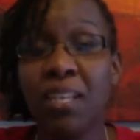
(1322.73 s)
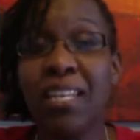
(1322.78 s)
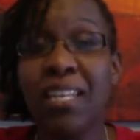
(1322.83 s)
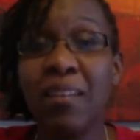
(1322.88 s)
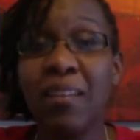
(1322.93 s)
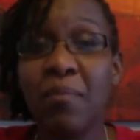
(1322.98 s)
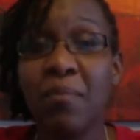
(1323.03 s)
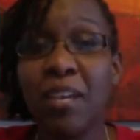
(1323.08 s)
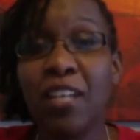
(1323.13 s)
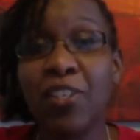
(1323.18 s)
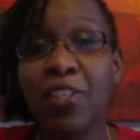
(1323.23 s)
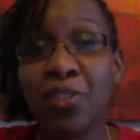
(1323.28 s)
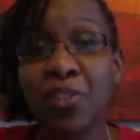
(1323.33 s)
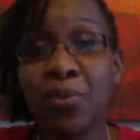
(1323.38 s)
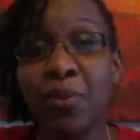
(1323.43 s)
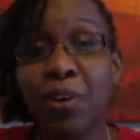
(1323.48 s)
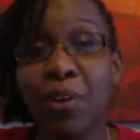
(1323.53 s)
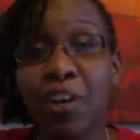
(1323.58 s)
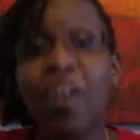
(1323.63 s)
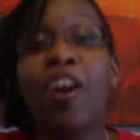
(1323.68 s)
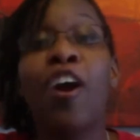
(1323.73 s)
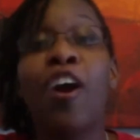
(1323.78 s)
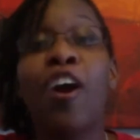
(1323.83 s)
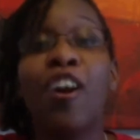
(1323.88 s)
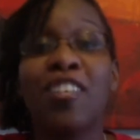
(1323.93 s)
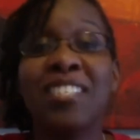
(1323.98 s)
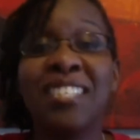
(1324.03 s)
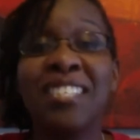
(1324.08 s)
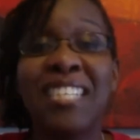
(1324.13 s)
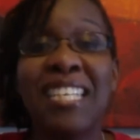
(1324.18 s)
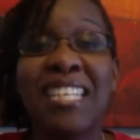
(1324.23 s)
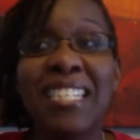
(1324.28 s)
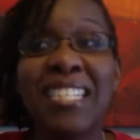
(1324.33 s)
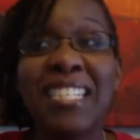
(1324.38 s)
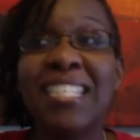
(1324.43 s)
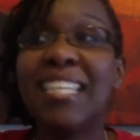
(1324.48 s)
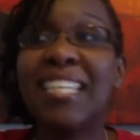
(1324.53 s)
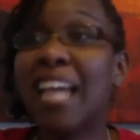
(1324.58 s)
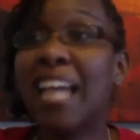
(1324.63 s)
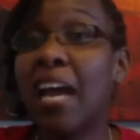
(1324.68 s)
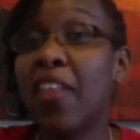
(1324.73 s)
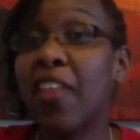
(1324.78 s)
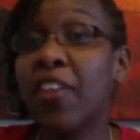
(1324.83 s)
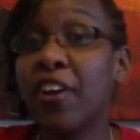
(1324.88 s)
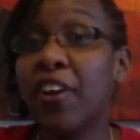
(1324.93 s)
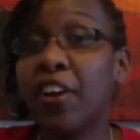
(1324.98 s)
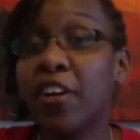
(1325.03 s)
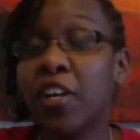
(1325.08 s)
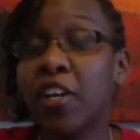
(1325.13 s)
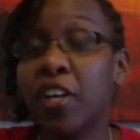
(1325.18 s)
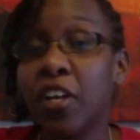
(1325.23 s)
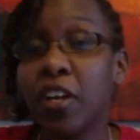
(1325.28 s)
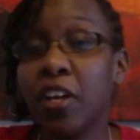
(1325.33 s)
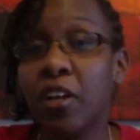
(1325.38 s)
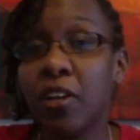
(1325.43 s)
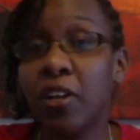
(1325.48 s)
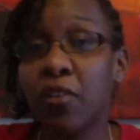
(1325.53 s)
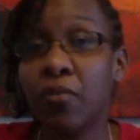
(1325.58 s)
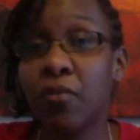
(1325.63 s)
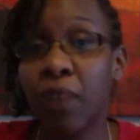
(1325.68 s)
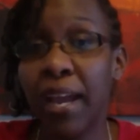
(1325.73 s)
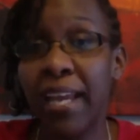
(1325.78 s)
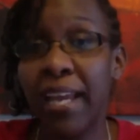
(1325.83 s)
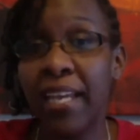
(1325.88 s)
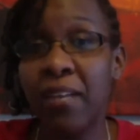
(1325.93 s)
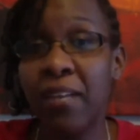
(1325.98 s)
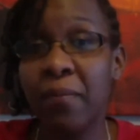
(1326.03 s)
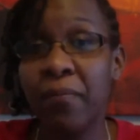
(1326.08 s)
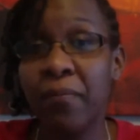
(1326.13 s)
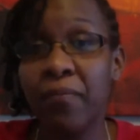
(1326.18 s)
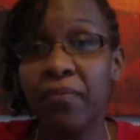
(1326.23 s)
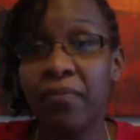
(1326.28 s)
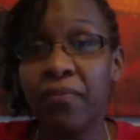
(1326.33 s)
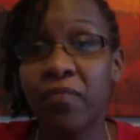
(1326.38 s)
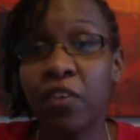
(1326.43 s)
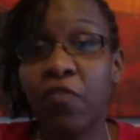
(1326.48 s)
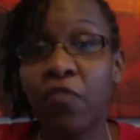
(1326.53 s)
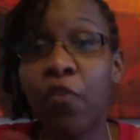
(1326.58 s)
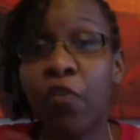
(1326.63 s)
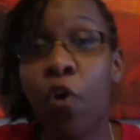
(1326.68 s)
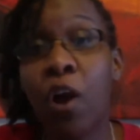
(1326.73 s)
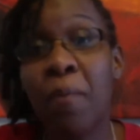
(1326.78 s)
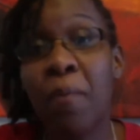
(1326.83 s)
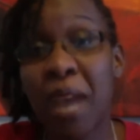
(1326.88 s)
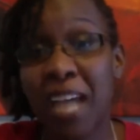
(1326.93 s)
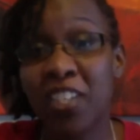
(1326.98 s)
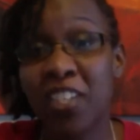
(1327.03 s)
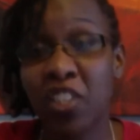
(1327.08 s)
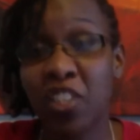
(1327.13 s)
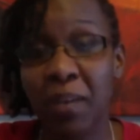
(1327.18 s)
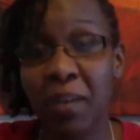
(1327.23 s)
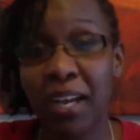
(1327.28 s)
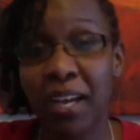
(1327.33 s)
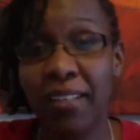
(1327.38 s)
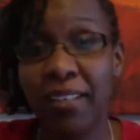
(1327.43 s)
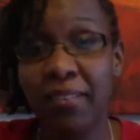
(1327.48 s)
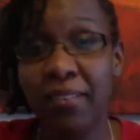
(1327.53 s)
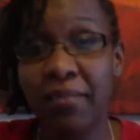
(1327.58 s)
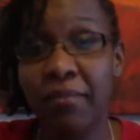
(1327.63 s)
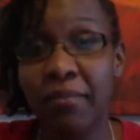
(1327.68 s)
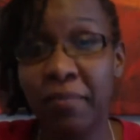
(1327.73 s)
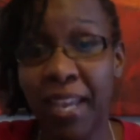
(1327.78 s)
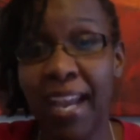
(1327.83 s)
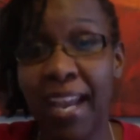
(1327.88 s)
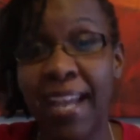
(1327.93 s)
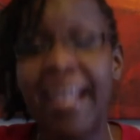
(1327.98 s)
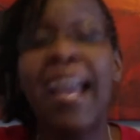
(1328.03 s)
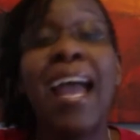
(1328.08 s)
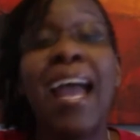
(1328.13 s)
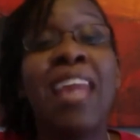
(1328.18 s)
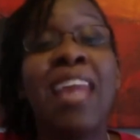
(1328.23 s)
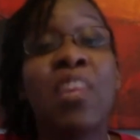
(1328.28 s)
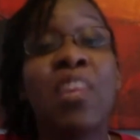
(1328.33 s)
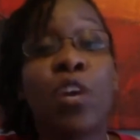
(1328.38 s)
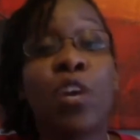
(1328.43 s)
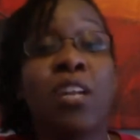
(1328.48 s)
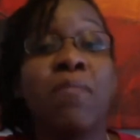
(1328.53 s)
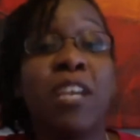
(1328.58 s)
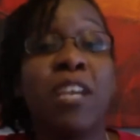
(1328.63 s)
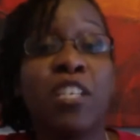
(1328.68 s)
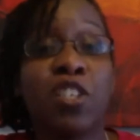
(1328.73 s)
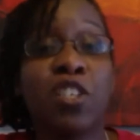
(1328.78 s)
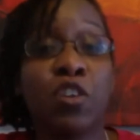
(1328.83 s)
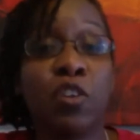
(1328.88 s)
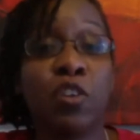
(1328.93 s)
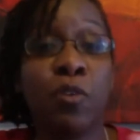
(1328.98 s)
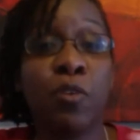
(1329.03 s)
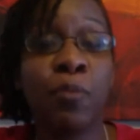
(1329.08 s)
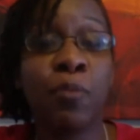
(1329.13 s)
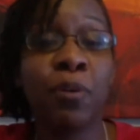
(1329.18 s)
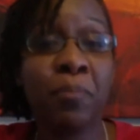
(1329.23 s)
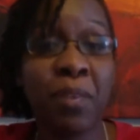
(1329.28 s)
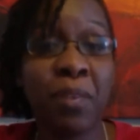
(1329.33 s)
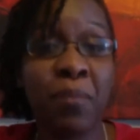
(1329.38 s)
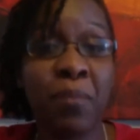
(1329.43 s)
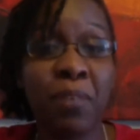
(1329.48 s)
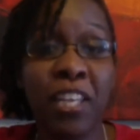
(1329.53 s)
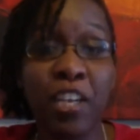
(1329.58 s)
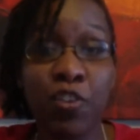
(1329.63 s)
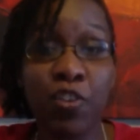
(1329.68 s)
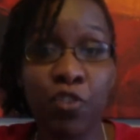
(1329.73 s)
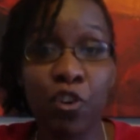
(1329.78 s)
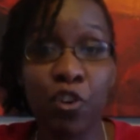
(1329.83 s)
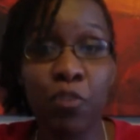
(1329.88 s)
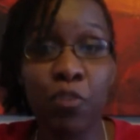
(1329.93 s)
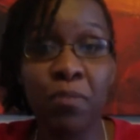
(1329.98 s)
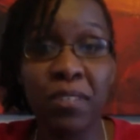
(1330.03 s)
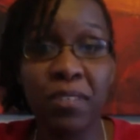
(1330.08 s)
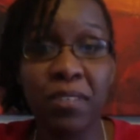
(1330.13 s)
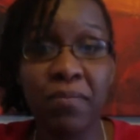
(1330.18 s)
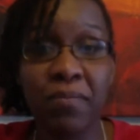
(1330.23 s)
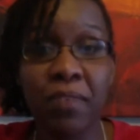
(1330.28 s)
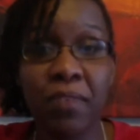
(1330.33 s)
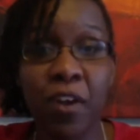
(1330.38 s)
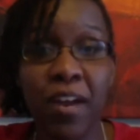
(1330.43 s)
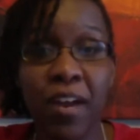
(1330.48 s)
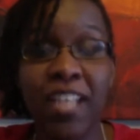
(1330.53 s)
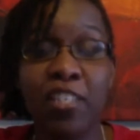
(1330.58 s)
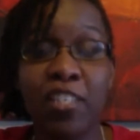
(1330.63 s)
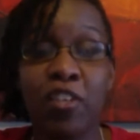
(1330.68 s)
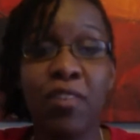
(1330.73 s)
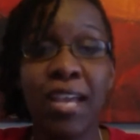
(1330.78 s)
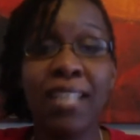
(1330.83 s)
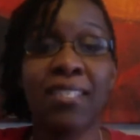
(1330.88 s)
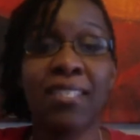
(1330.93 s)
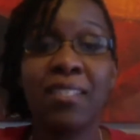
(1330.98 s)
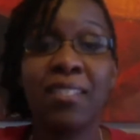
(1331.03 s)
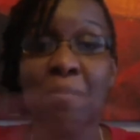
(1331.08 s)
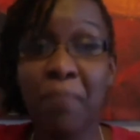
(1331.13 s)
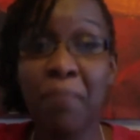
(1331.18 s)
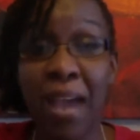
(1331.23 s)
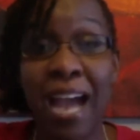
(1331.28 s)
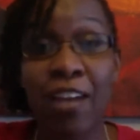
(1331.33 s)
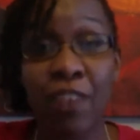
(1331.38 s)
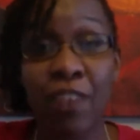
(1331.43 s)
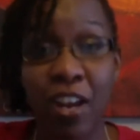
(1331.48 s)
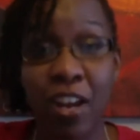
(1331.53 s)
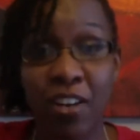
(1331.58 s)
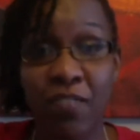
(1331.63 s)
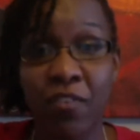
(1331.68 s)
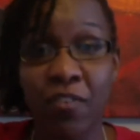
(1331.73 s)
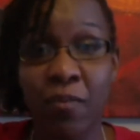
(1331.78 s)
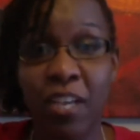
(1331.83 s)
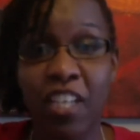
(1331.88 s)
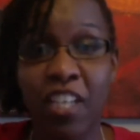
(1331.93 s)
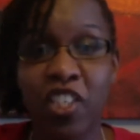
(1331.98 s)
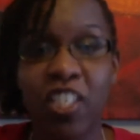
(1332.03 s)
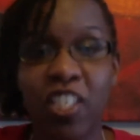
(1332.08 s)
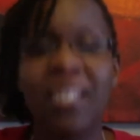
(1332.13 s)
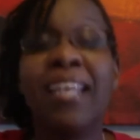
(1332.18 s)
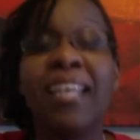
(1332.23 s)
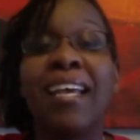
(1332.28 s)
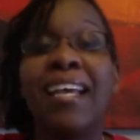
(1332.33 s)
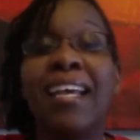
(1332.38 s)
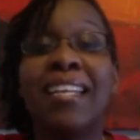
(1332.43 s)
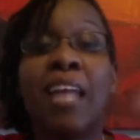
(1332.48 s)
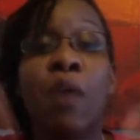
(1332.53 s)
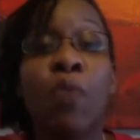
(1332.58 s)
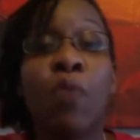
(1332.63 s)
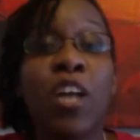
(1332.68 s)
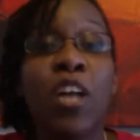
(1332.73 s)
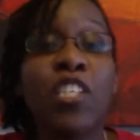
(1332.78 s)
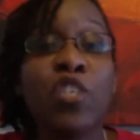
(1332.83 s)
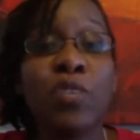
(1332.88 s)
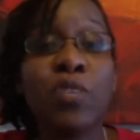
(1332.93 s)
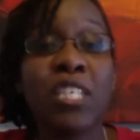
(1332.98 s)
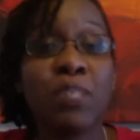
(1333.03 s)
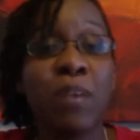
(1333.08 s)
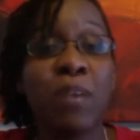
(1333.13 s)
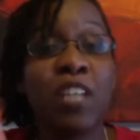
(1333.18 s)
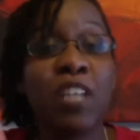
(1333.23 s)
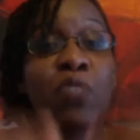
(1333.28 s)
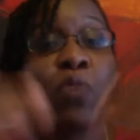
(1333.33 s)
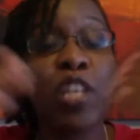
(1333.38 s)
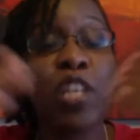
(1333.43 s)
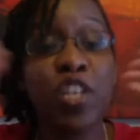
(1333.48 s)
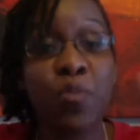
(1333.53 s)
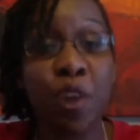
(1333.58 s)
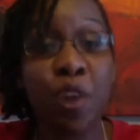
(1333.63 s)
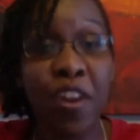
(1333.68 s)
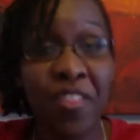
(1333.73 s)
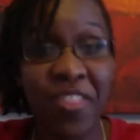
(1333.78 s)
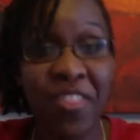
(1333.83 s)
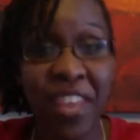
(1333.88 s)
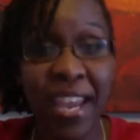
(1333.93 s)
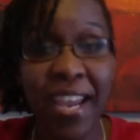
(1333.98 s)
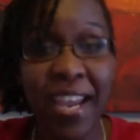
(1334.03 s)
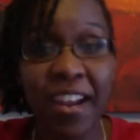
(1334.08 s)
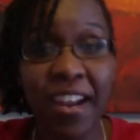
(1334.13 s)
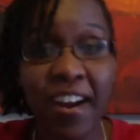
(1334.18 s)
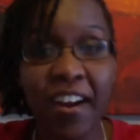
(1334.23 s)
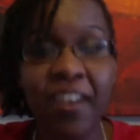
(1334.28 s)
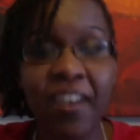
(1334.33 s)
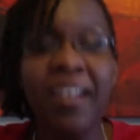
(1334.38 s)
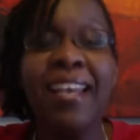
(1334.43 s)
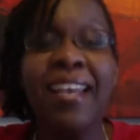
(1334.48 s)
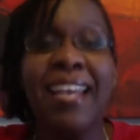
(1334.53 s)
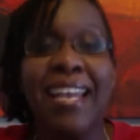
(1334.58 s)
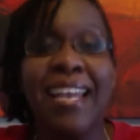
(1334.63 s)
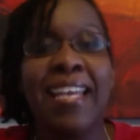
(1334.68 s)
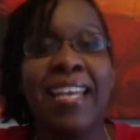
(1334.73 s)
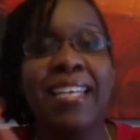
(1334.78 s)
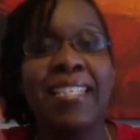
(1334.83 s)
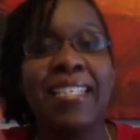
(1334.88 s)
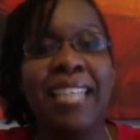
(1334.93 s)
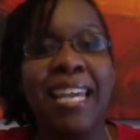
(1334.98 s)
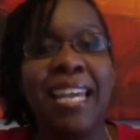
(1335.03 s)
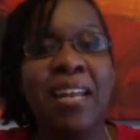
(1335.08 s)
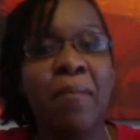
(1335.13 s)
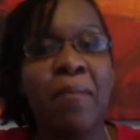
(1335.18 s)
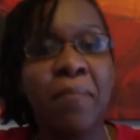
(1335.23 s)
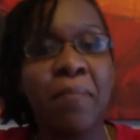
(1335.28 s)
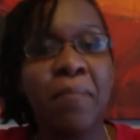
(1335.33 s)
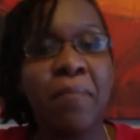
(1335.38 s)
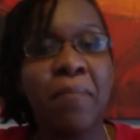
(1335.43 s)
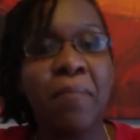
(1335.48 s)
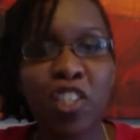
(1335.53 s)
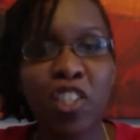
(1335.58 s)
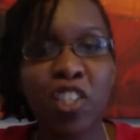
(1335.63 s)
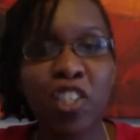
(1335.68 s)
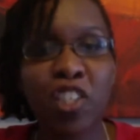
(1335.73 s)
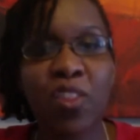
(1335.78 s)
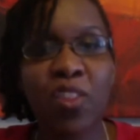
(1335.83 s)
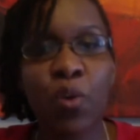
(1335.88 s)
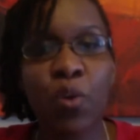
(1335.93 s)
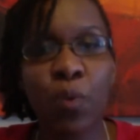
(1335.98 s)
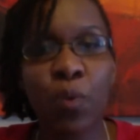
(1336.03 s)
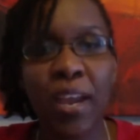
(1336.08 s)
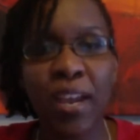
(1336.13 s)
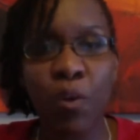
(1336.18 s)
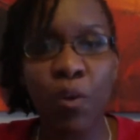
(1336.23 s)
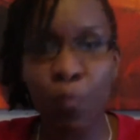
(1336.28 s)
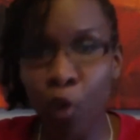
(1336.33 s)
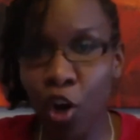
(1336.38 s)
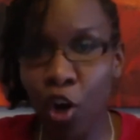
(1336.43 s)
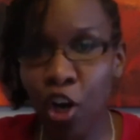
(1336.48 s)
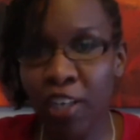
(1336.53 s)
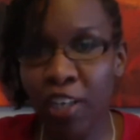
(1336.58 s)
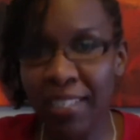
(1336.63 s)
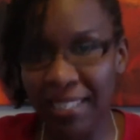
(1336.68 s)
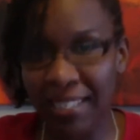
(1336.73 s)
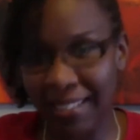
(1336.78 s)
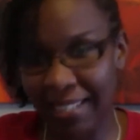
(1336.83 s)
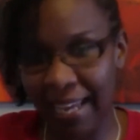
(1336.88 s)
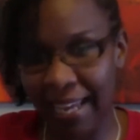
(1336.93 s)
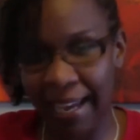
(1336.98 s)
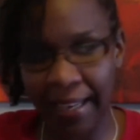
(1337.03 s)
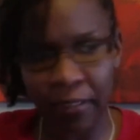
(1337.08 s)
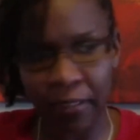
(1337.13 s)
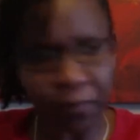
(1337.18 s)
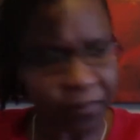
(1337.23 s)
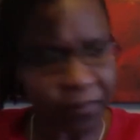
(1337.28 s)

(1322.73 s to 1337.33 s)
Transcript: need to make sure are seated together, right, for a mastermind. Okay? And then we're going to make sure that we put people in groups. All right? So that's some background information. Now, what to expect when you are there is, in a mastermind, the way it works is that,